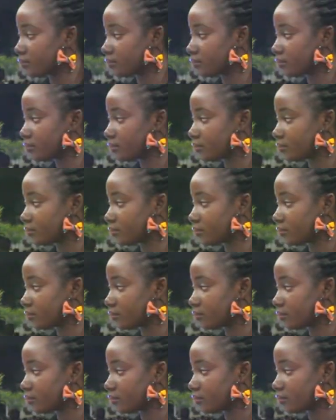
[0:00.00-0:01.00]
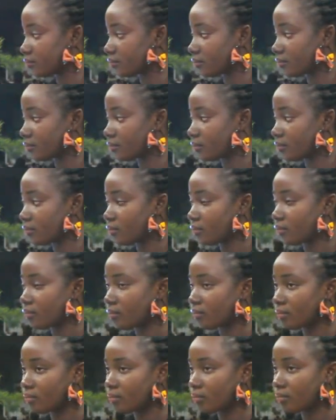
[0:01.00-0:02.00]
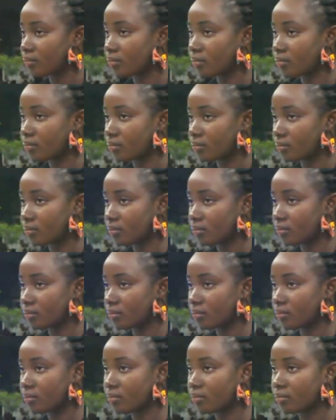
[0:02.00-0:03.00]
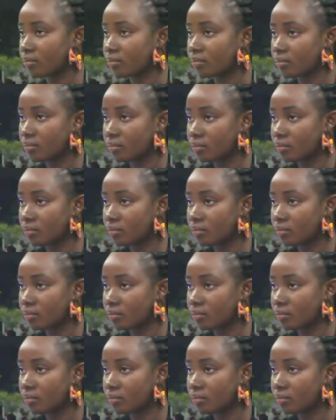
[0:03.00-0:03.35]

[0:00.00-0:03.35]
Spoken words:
[no speech]